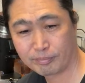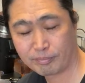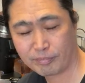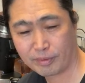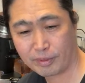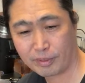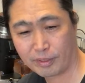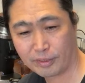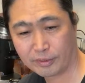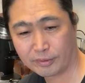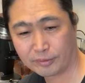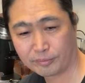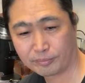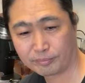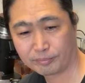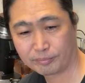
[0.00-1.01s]
Yeah.
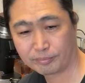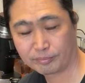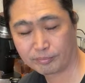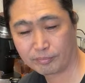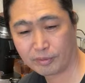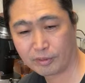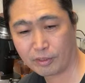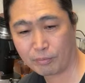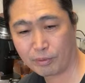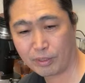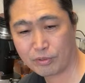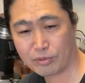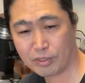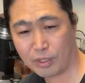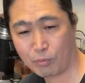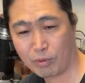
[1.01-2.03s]
The Rick
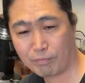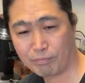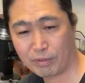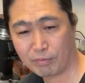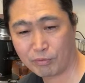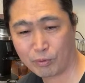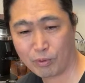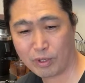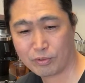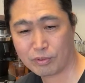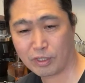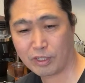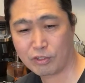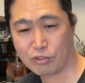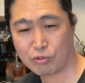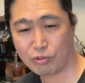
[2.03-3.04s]
said 150 was an
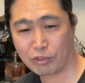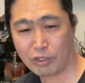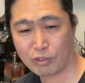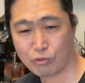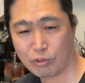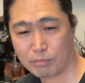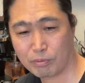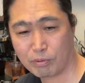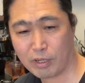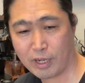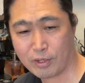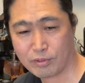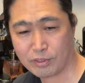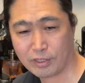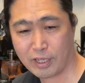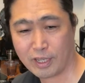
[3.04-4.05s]
introductory
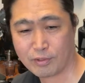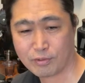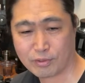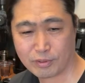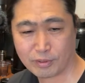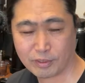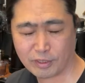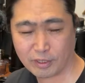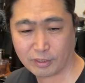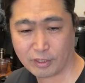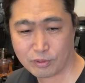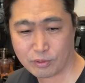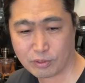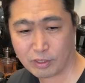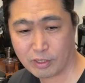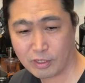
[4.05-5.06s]
price. Yes. Yeah, that's
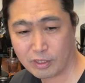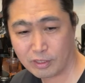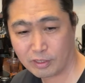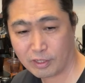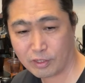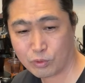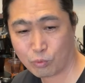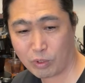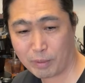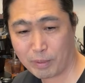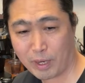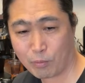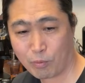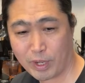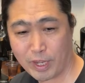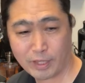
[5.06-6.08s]
the, that's way
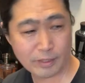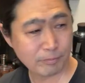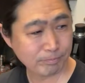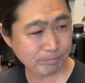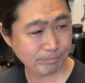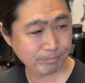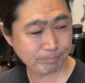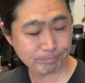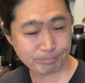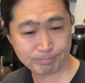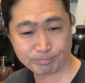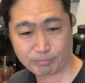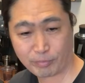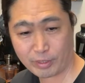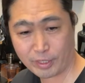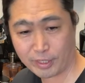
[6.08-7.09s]
back when.
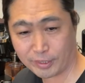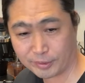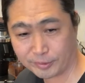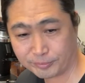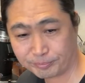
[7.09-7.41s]
Okay.